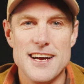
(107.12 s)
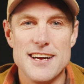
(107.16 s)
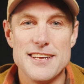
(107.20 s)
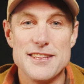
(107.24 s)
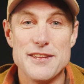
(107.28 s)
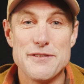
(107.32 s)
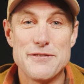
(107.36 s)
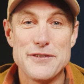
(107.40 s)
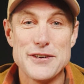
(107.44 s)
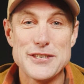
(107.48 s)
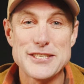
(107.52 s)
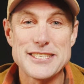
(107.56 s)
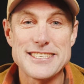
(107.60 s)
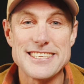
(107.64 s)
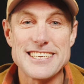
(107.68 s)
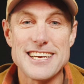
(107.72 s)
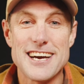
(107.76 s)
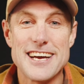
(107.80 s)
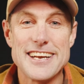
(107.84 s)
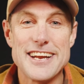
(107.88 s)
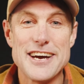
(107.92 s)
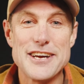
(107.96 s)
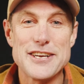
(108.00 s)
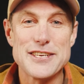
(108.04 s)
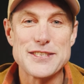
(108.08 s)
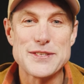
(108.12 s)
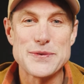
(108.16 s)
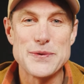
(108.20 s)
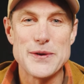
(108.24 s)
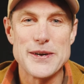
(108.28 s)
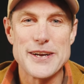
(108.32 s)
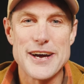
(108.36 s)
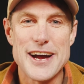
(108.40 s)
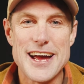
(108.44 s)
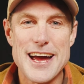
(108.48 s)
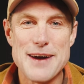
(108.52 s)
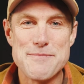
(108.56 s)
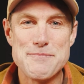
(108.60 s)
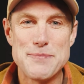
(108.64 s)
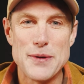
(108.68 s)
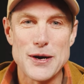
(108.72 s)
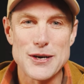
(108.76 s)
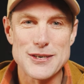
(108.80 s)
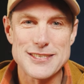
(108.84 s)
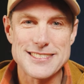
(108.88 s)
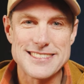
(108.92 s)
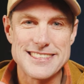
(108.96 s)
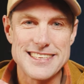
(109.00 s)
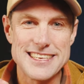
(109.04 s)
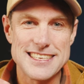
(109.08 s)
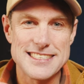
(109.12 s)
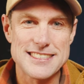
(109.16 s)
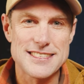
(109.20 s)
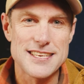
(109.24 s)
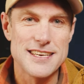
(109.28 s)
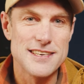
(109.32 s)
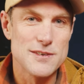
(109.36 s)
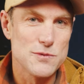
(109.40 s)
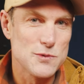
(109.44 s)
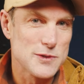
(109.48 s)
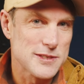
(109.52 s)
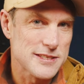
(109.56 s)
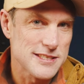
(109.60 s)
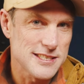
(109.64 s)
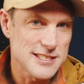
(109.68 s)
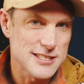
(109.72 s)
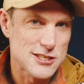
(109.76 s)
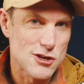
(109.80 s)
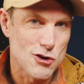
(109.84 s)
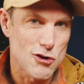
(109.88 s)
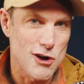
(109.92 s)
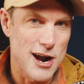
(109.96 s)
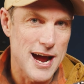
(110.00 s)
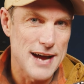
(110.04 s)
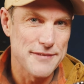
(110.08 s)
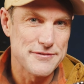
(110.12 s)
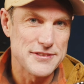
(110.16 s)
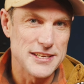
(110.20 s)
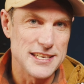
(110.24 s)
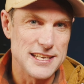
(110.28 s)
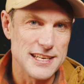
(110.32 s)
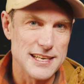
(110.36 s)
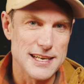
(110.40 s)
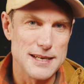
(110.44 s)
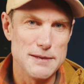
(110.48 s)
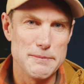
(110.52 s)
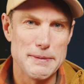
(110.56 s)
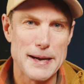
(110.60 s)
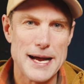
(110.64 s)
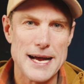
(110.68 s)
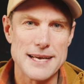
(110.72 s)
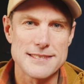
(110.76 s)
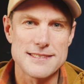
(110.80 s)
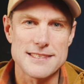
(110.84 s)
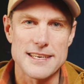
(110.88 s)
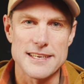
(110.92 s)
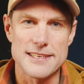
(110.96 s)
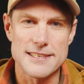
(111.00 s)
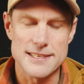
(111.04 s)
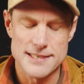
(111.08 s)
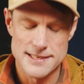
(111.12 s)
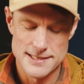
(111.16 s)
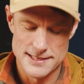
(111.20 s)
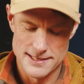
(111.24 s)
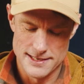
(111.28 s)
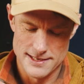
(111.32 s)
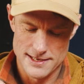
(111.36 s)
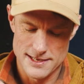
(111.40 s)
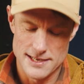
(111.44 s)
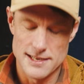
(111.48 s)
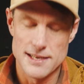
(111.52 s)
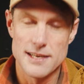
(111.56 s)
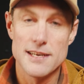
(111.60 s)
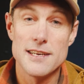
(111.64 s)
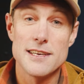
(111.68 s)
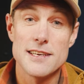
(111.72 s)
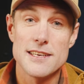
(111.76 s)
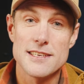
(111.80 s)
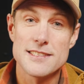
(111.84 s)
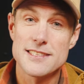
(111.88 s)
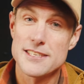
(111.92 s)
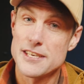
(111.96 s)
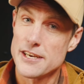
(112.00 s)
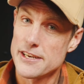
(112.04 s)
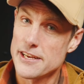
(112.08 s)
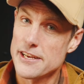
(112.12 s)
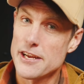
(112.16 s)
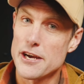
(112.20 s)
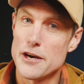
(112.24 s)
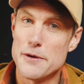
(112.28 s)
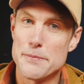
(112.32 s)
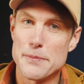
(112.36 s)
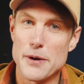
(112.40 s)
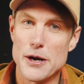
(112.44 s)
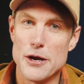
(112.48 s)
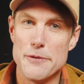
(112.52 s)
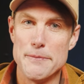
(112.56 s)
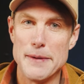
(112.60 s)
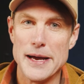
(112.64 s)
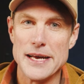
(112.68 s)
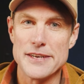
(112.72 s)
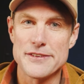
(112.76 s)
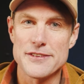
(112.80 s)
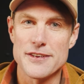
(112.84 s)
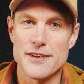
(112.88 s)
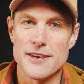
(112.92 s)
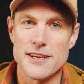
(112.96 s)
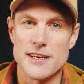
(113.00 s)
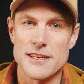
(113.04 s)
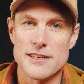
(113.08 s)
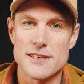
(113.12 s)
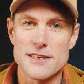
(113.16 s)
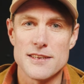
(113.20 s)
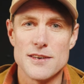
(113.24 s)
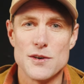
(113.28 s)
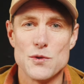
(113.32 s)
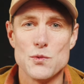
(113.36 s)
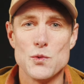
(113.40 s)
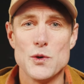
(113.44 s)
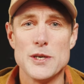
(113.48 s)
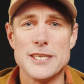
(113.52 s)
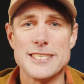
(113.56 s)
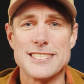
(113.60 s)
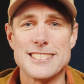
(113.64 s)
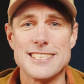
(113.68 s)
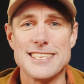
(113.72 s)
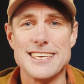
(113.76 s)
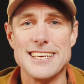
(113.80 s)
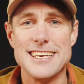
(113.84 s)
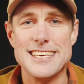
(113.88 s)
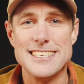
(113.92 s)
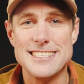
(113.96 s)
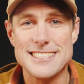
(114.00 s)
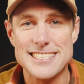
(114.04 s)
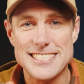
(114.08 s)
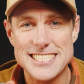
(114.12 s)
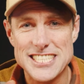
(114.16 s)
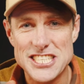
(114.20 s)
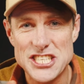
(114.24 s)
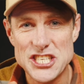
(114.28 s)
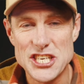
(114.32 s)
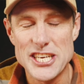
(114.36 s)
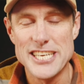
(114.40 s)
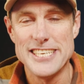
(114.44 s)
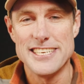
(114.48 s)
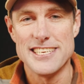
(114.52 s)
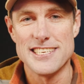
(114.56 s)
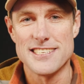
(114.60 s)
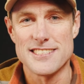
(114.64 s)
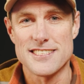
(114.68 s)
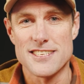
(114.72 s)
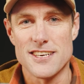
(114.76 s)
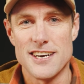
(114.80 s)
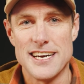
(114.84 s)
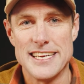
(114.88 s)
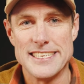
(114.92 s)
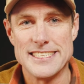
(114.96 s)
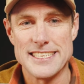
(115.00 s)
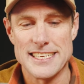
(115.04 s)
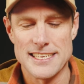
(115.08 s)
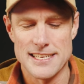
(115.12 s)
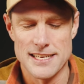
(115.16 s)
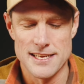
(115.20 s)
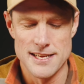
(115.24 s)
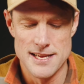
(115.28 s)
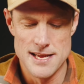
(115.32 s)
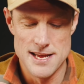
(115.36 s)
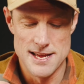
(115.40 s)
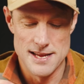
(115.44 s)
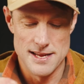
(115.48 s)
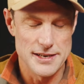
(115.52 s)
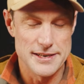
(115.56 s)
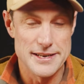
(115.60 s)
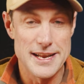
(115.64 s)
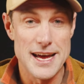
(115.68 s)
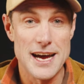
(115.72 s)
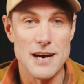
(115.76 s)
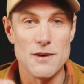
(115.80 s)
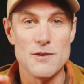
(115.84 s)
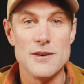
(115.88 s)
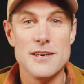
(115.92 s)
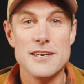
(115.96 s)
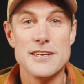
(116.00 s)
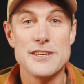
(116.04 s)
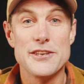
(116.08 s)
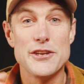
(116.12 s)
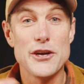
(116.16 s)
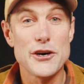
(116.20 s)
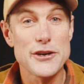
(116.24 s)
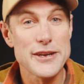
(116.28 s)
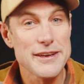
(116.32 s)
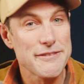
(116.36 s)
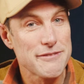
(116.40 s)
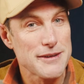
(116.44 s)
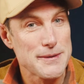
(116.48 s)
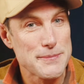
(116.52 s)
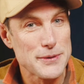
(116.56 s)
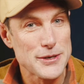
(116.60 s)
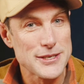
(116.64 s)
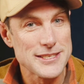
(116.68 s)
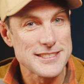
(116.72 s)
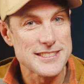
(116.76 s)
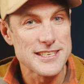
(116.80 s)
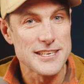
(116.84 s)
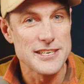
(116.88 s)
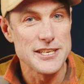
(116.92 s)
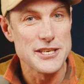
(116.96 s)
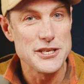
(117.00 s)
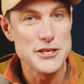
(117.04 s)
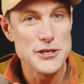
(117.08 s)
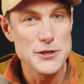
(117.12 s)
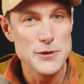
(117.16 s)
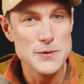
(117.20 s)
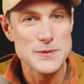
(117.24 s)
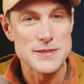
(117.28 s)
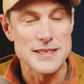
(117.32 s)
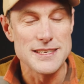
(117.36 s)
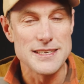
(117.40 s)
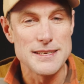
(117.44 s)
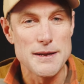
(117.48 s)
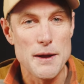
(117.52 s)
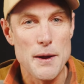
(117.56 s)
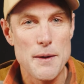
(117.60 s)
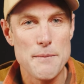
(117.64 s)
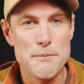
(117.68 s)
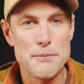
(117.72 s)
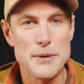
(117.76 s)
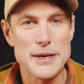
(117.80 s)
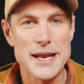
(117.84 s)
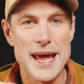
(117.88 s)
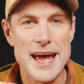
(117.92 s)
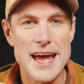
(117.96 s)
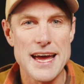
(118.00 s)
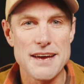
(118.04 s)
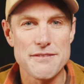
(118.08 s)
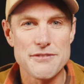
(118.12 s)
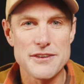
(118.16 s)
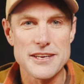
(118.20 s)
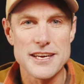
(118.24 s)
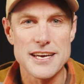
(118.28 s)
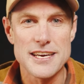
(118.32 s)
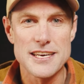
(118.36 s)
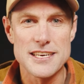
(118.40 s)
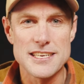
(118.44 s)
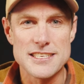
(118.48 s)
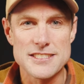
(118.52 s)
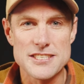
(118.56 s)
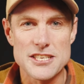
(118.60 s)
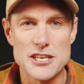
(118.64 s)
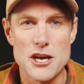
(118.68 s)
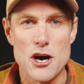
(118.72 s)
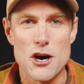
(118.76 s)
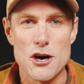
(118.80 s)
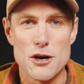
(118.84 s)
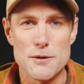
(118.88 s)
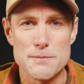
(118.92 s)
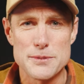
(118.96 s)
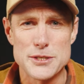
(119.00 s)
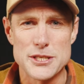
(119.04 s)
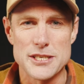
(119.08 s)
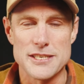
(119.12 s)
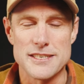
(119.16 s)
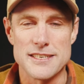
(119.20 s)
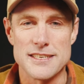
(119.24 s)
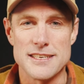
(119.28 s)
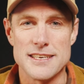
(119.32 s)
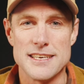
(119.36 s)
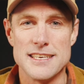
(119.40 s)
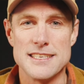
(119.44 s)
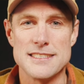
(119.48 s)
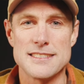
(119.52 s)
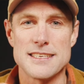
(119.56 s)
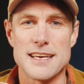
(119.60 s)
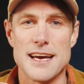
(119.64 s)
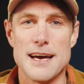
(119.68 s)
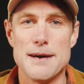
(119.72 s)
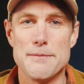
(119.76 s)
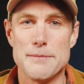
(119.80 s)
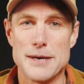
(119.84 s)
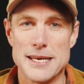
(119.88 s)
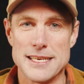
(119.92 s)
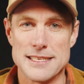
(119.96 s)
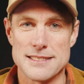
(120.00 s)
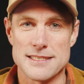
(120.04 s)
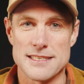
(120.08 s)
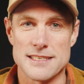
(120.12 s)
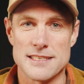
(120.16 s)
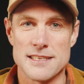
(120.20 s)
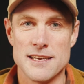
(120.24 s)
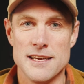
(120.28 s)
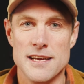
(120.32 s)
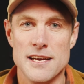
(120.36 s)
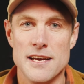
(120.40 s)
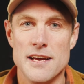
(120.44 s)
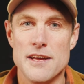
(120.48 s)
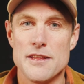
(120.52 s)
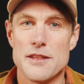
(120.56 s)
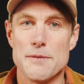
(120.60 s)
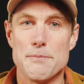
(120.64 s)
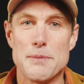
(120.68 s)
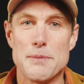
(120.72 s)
The first thing I noticed when I unboxed these was this crafty little basket. It's got a GoPro mount on it, which is a genius idea. Now, not everybody's going to use it, but having it as an option is amazing. The